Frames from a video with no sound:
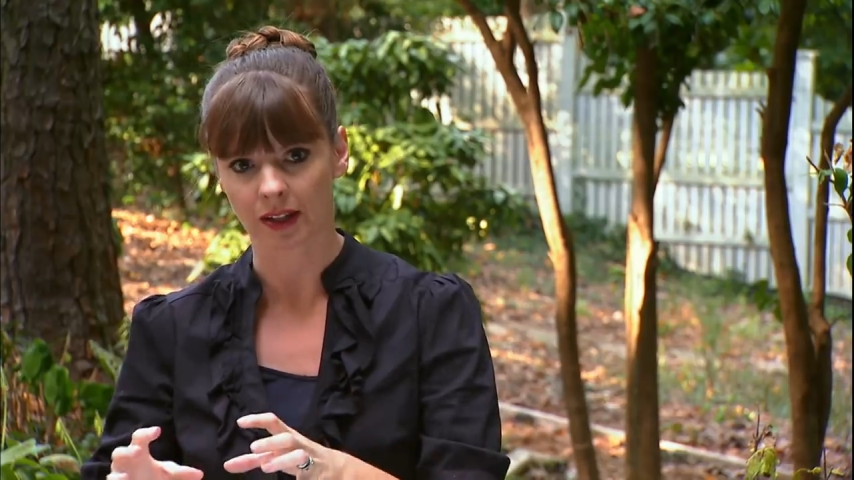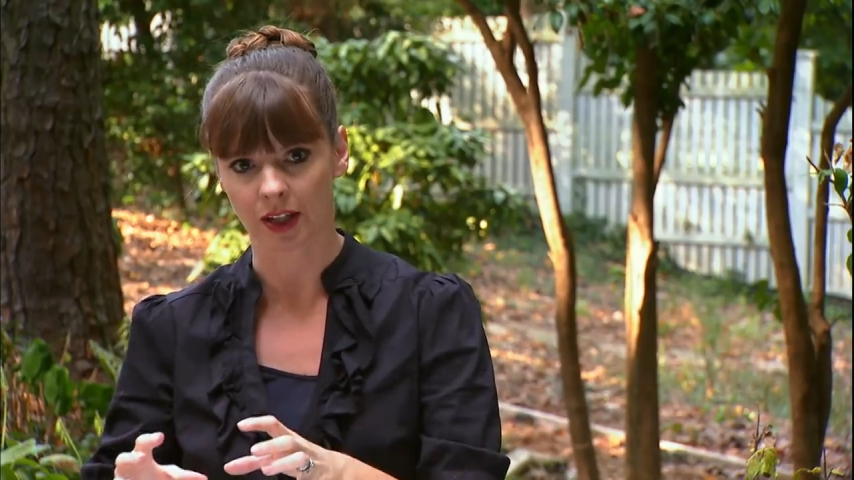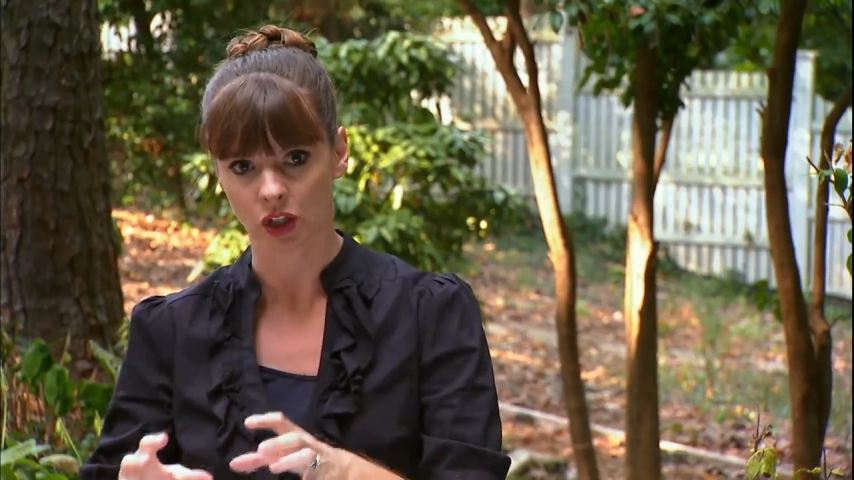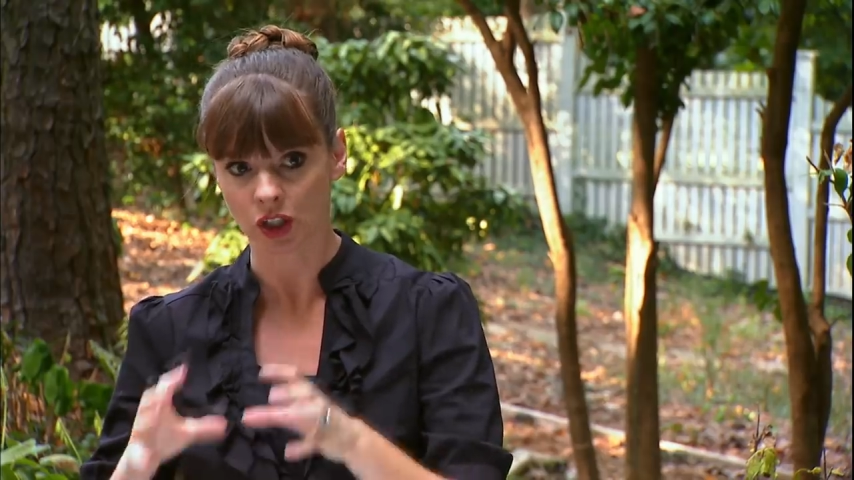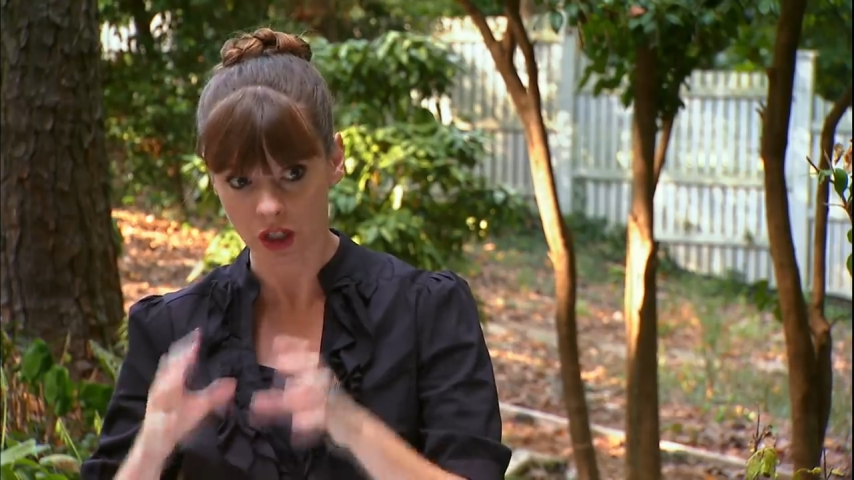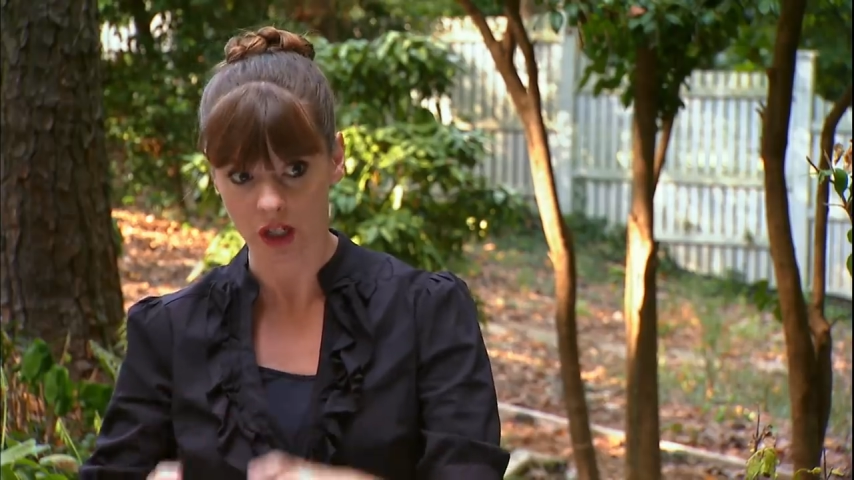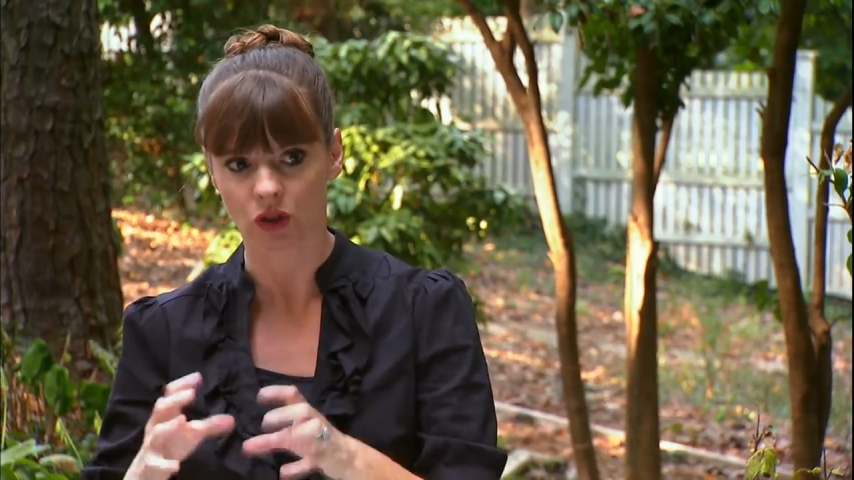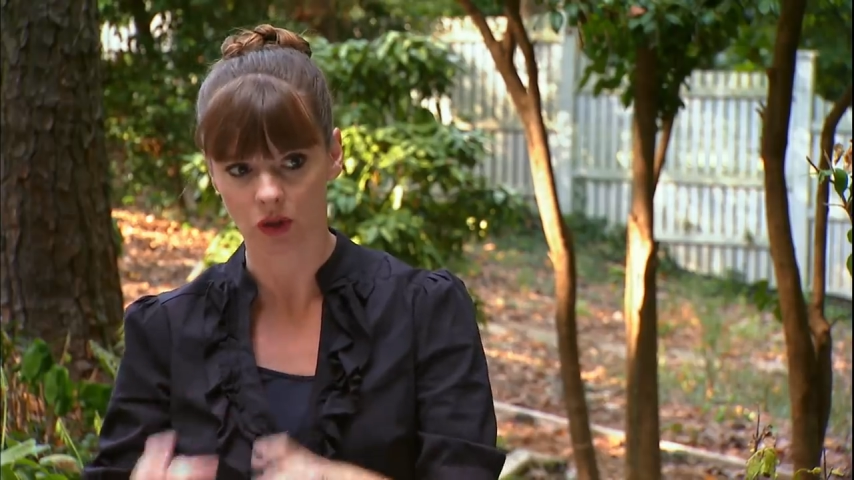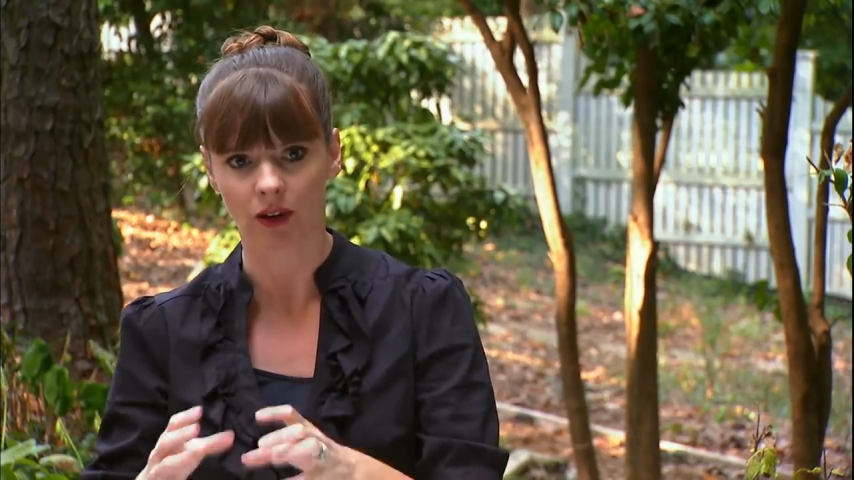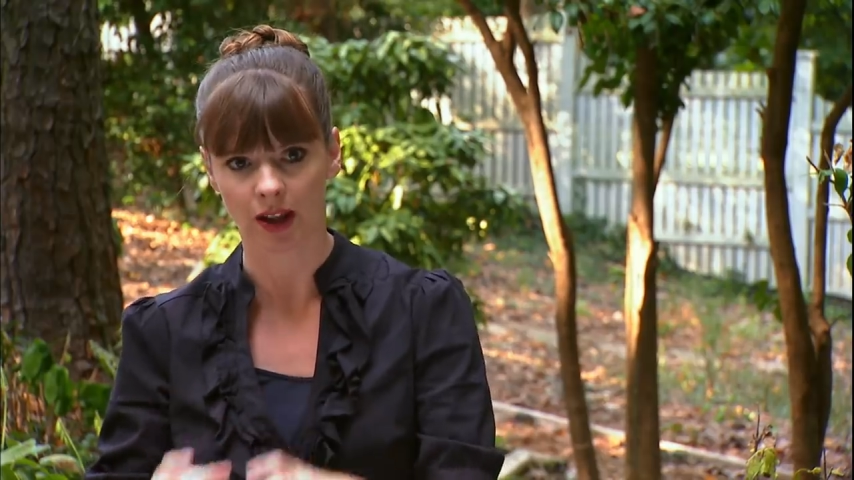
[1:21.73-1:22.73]
that she does
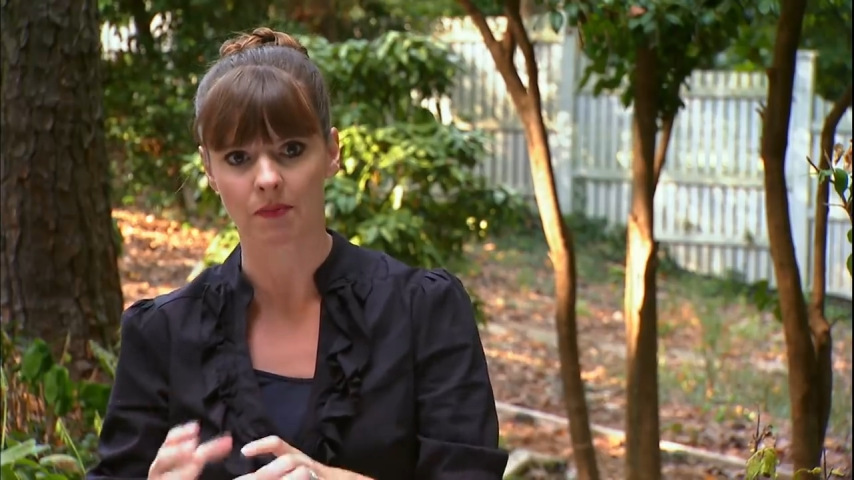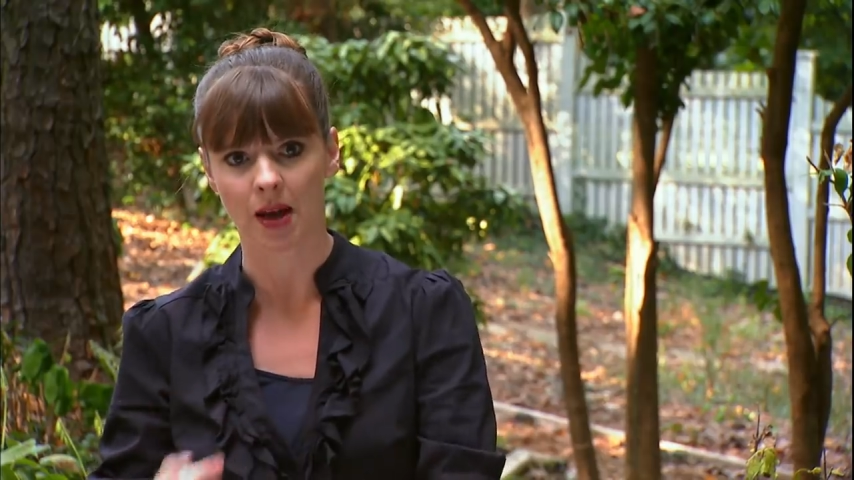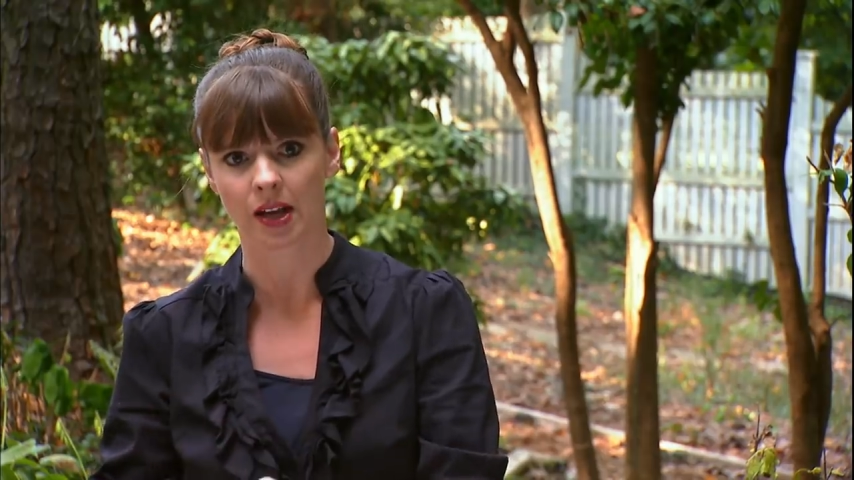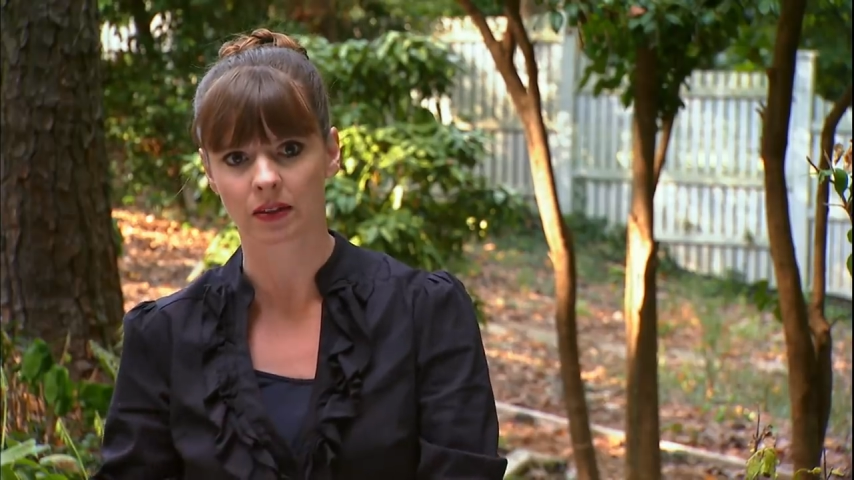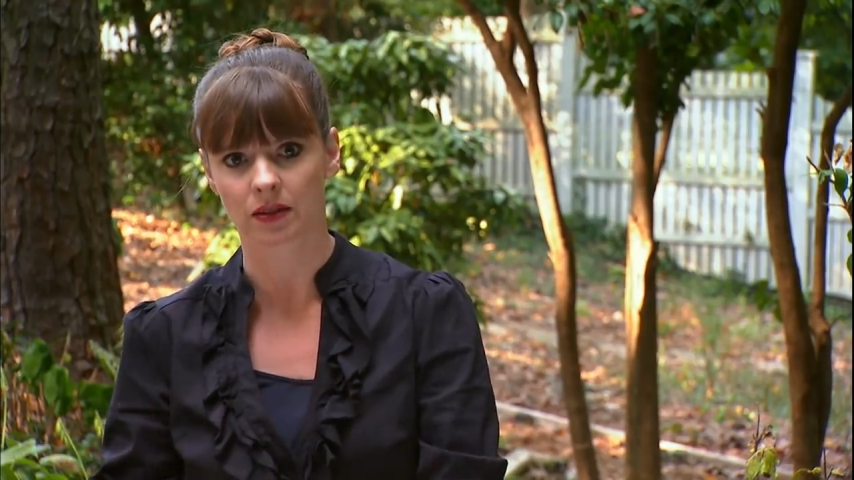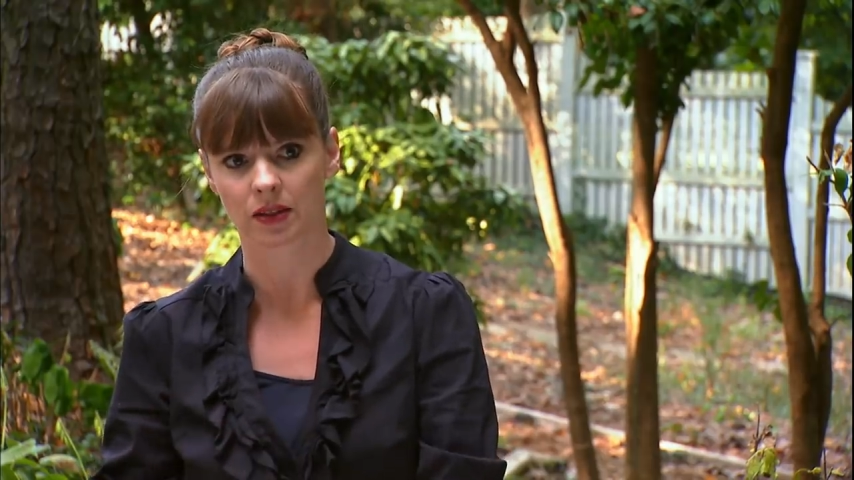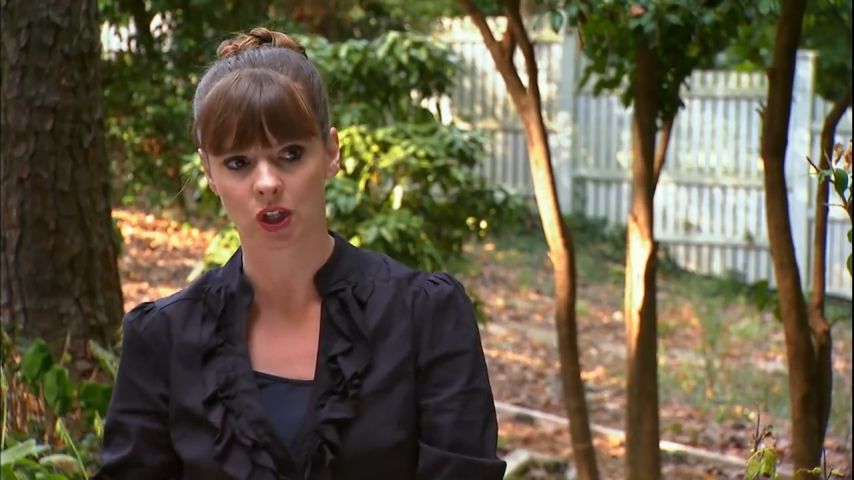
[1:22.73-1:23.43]
not like males